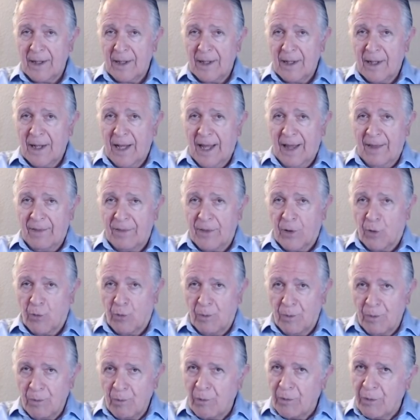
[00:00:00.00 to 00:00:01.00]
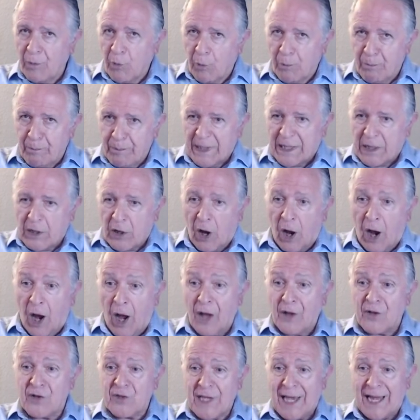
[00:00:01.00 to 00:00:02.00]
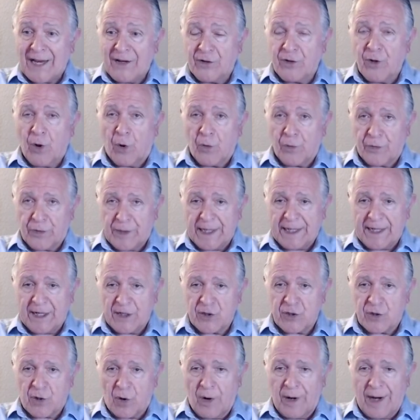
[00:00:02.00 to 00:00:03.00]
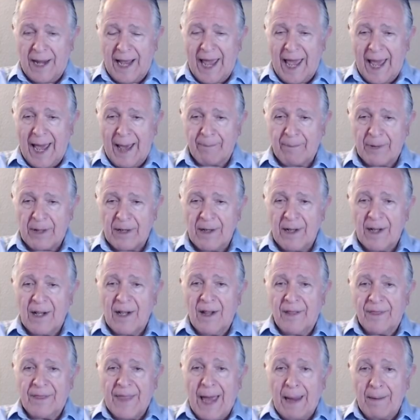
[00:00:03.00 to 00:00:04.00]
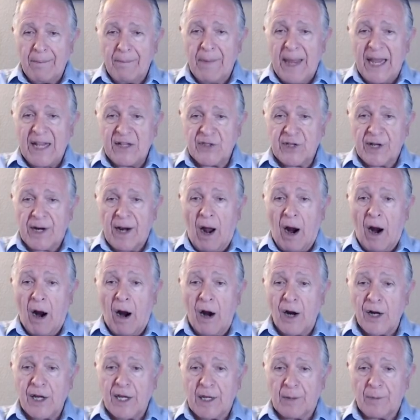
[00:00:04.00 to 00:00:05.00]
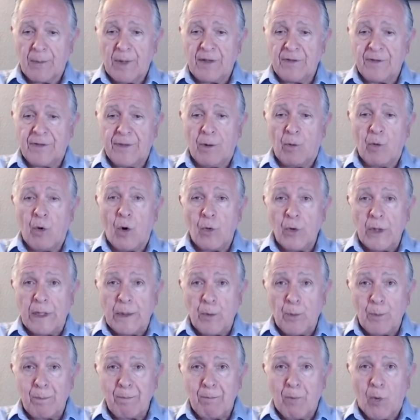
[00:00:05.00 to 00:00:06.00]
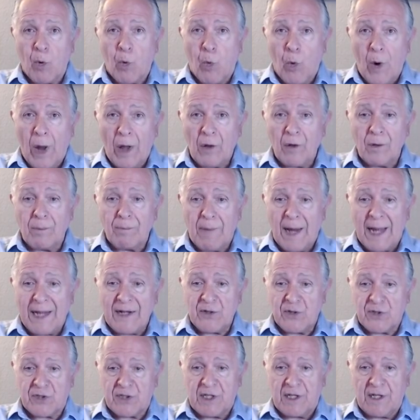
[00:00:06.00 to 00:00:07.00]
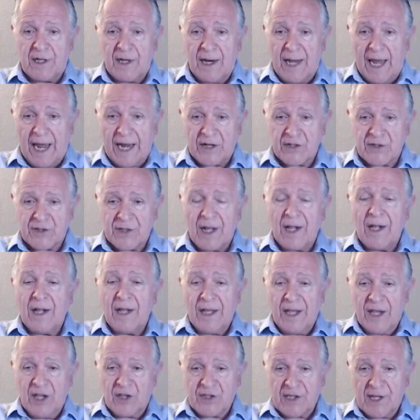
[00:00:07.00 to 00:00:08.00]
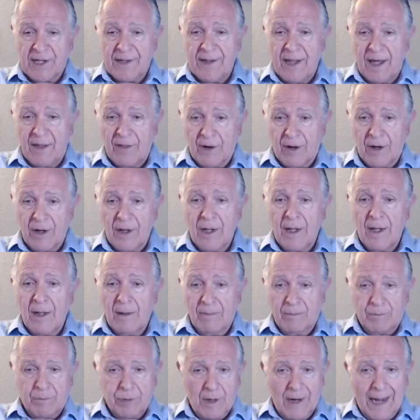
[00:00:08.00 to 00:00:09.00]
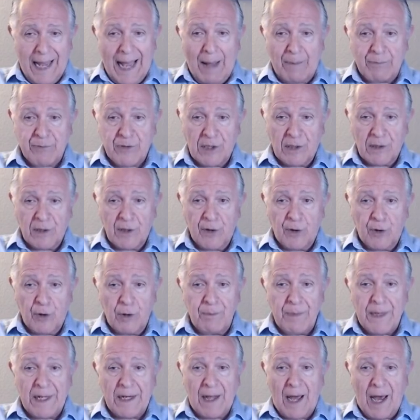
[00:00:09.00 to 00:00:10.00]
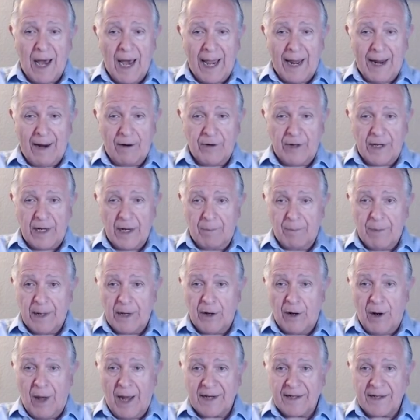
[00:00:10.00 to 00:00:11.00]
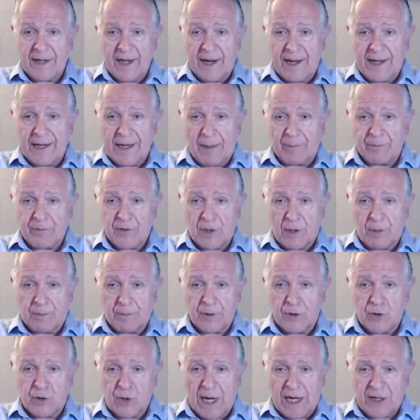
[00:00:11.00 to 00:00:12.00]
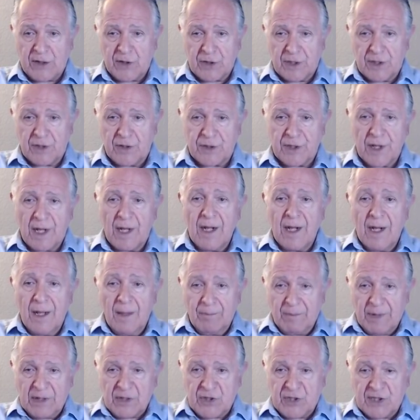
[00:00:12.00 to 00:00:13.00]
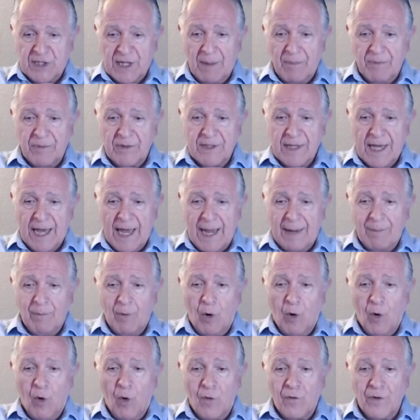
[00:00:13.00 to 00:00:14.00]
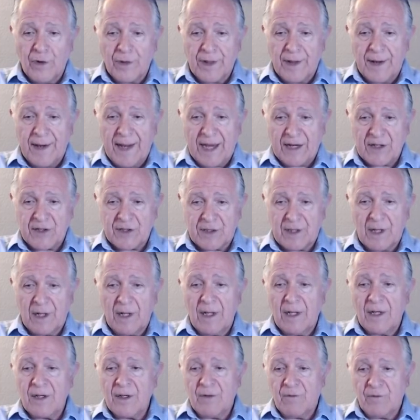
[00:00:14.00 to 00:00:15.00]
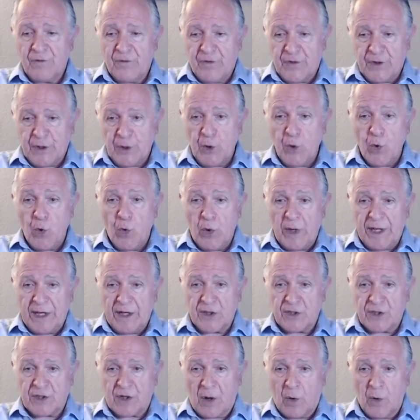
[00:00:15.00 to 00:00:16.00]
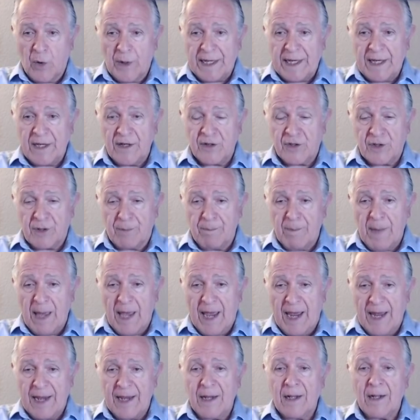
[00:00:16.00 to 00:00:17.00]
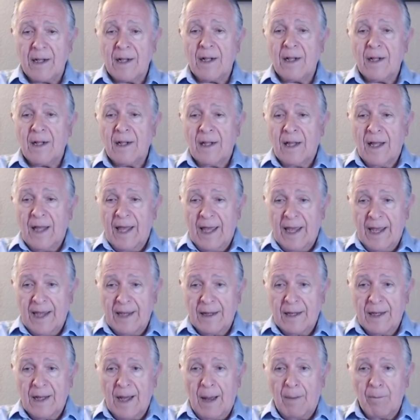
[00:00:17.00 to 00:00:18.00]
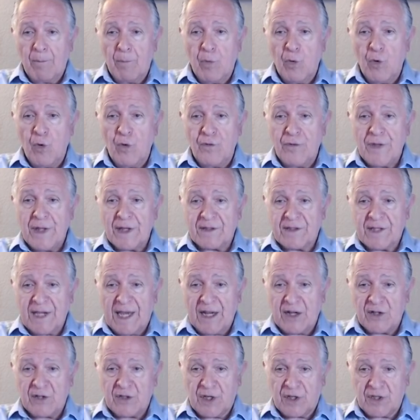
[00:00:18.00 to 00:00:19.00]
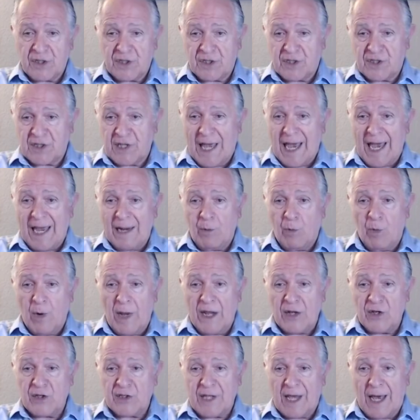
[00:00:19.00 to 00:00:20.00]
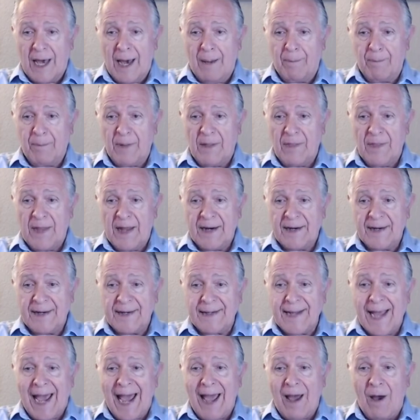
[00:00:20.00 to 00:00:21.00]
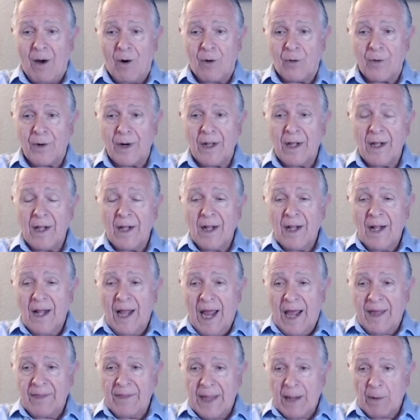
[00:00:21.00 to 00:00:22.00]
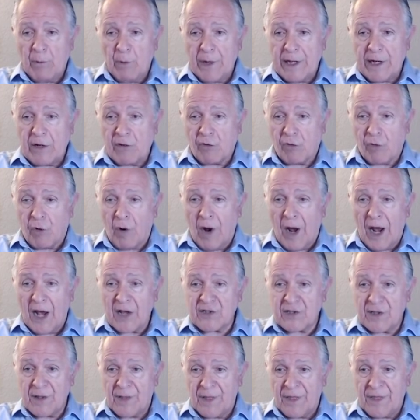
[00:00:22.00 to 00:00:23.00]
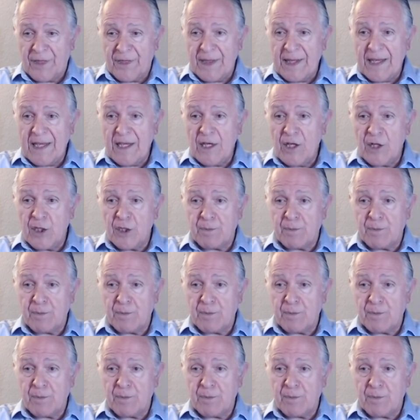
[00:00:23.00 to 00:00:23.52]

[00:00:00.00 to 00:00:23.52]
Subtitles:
And because I don't think it's going to happen, that makes an argument that what we well might see next is another, perhaps a little bit higher here, but not getting up to the projections. But sometime over the next few weeks going into May, a move that takes us sideways to up and then down, and then we cross these